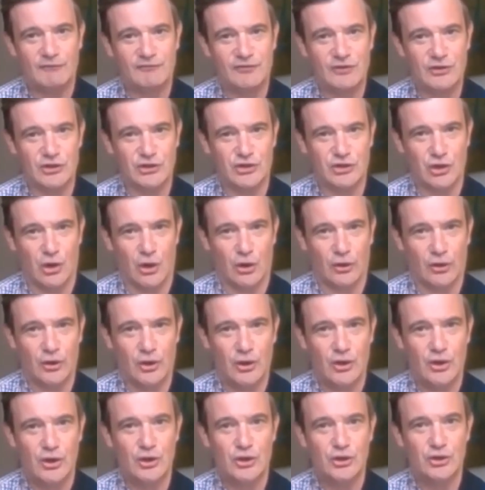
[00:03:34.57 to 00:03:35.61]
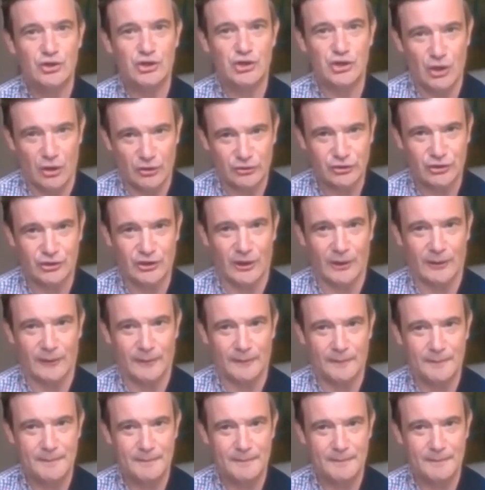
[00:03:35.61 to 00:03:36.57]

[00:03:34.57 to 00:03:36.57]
for the song Shotgun.